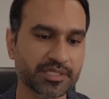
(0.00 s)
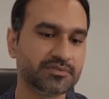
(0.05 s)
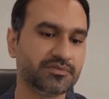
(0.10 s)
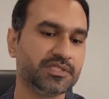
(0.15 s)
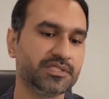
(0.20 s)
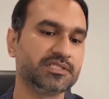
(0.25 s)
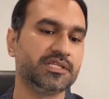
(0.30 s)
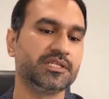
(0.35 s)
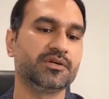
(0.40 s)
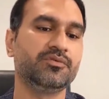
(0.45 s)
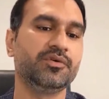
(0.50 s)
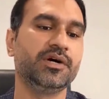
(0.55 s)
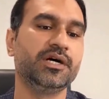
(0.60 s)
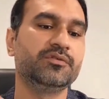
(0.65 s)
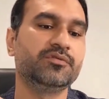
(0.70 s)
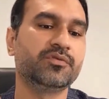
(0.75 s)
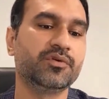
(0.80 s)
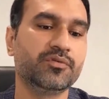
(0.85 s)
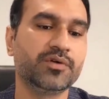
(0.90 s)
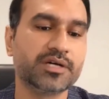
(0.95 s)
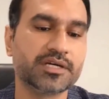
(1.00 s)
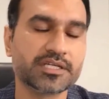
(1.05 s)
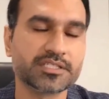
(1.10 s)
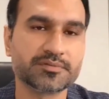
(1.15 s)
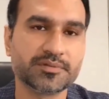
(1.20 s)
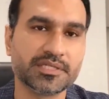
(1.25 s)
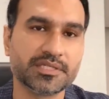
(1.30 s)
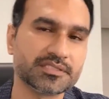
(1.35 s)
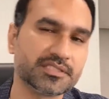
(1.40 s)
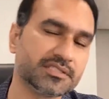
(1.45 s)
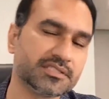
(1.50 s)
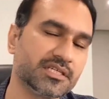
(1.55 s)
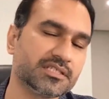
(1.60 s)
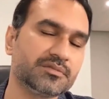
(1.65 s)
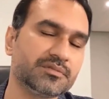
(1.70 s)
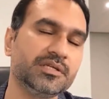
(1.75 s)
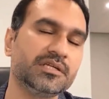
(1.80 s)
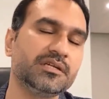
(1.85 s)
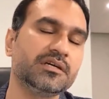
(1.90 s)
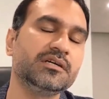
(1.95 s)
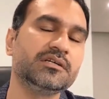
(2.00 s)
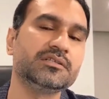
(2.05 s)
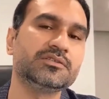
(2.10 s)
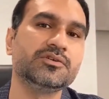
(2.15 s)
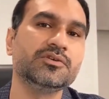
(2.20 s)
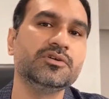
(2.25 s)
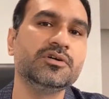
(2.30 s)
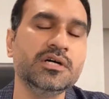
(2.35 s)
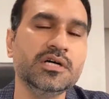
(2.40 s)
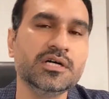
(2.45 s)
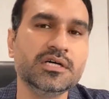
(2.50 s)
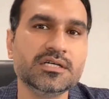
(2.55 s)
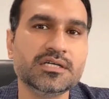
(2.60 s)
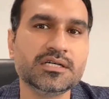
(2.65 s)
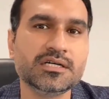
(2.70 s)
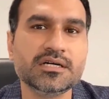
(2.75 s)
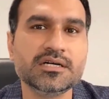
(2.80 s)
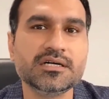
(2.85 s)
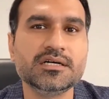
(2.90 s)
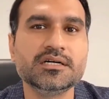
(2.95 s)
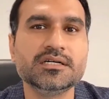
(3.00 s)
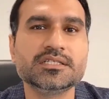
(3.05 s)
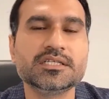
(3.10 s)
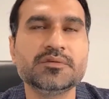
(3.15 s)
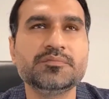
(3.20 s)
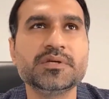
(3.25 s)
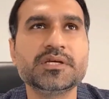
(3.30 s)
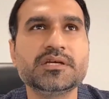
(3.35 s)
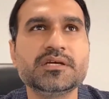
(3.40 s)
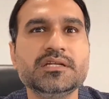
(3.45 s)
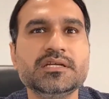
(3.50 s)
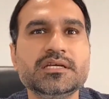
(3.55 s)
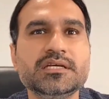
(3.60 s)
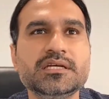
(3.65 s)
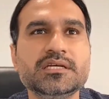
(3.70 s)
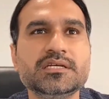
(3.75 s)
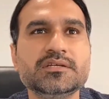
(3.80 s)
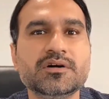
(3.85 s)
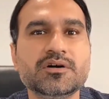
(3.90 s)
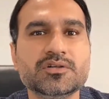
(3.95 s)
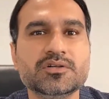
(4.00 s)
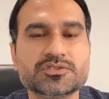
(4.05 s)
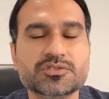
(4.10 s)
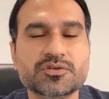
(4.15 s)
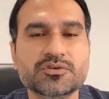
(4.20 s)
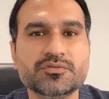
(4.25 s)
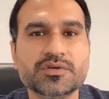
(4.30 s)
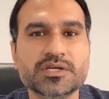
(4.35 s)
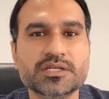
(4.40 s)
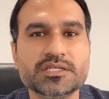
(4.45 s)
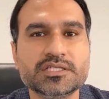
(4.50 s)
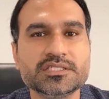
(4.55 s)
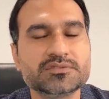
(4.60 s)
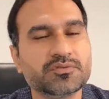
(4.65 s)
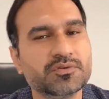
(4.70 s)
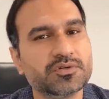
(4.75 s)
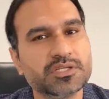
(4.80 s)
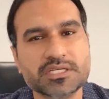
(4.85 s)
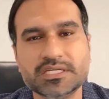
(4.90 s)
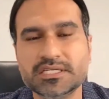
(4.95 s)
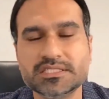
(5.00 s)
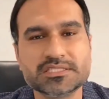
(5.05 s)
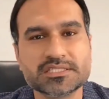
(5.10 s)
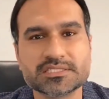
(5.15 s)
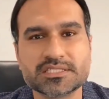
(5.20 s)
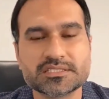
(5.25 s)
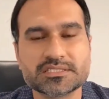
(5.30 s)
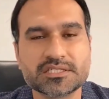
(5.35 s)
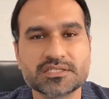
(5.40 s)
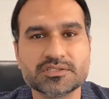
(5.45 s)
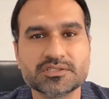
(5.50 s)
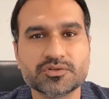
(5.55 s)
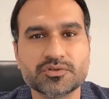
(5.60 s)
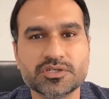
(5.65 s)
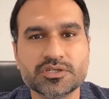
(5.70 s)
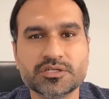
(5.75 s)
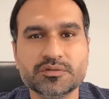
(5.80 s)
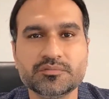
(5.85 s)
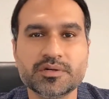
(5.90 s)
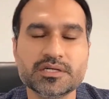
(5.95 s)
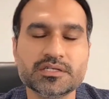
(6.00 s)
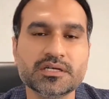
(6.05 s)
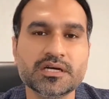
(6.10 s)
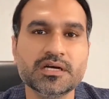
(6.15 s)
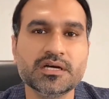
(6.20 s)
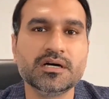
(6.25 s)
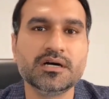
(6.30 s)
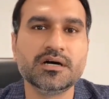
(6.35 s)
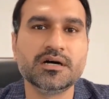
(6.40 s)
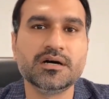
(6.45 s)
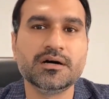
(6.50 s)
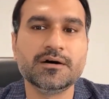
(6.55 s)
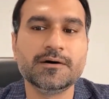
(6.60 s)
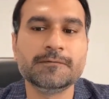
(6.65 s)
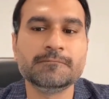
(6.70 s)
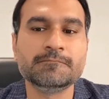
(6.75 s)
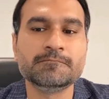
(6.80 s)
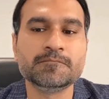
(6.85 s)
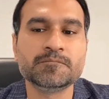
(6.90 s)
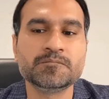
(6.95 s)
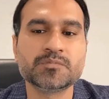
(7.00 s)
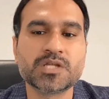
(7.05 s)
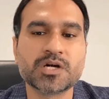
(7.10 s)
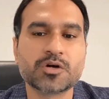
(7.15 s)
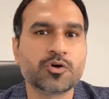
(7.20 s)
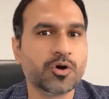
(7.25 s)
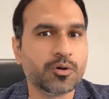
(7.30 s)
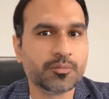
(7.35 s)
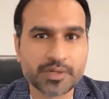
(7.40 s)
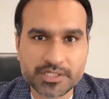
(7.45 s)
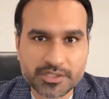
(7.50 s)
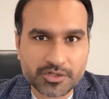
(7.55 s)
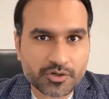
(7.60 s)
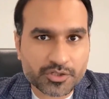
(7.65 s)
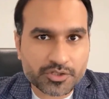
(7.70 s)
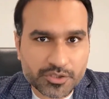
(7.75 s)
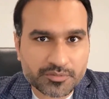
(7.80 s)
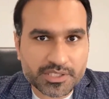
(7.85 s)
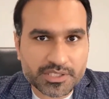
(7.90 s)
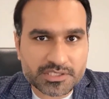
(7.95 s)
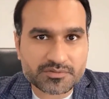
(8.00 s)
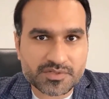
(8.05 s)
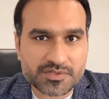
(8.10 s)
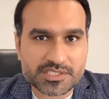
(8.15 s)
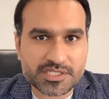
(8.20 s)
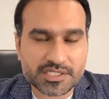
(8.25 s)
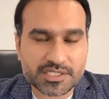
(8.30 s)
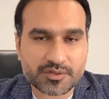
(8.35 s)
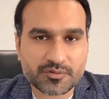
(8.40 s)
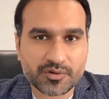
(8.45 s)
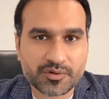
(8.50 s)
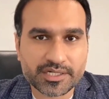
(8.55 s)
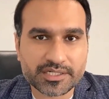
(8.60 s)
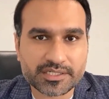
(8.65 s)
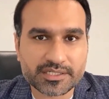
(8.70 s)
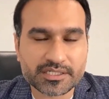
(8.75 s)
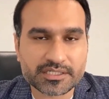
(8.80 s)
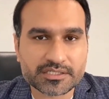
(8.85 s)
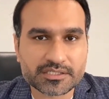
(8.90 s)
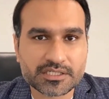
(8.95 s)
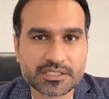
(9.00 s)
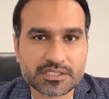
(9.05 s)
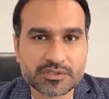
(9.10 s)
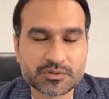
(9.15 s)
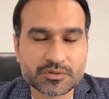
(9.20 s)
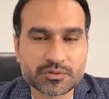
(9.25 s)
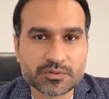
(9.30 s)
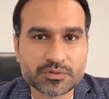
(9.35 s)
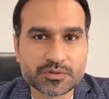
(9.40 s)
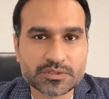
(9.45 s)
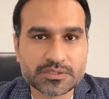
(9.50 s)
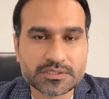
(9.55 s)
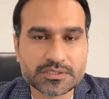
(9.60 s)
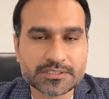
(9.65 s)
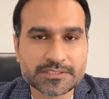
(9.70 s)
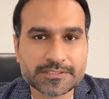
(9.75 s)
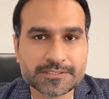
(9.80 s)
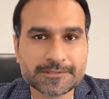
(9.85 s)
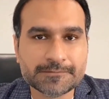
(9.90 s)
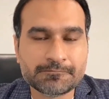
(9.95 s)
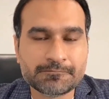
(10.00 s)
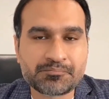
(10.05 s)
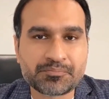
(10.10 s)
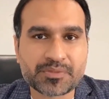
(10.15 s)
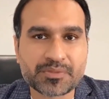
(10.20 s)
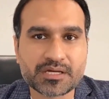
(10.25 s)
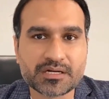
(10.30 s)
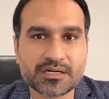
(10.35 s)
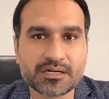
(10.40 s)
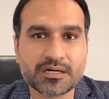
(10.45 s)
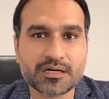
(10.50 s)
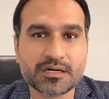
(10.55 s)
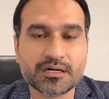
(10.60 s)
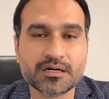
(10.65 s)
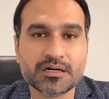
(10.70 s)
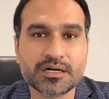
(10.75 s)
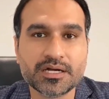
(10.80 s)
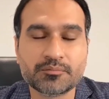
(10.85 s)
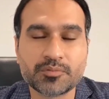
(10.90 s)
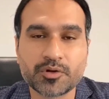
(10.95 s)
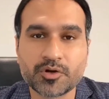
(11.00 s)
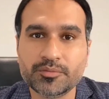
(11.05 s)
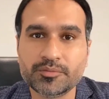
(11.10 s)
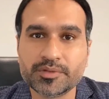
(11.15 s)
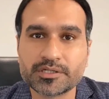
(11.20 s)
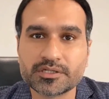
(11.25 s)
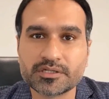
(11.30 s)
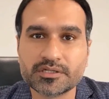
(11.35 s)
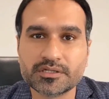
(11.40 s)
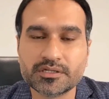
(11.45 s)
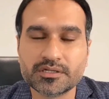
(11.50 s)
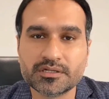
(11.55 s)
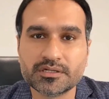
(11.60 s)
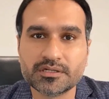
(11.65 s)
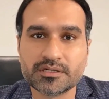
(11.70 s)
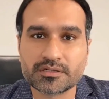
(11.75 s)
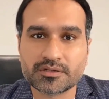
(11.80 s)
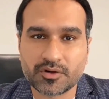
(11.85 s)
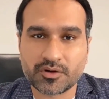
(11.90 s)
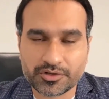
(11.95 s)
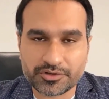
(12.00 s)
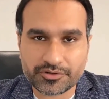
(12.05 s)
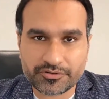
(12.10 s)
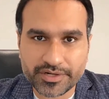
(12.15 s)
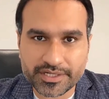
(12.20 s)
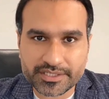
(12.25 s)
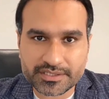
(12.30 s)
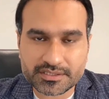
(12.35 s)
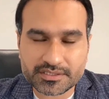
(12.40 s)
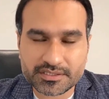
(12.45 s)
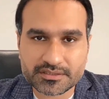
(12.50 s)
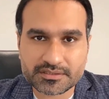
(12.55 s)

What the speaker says: which are required for work experience assessment. Typically it also varies for each assessing authority, but the common documents which are required include employment contract